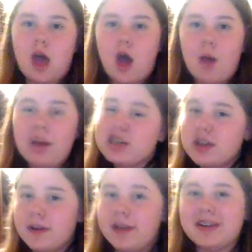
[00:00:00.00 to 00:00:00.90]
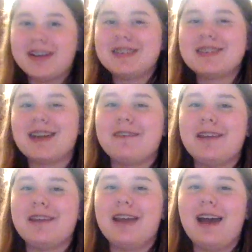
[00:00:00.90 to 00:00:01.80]
a bunch of other stuff. And
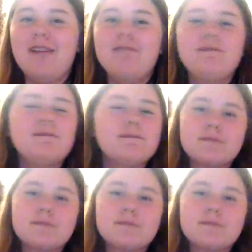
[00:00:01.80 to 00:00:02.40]
I'm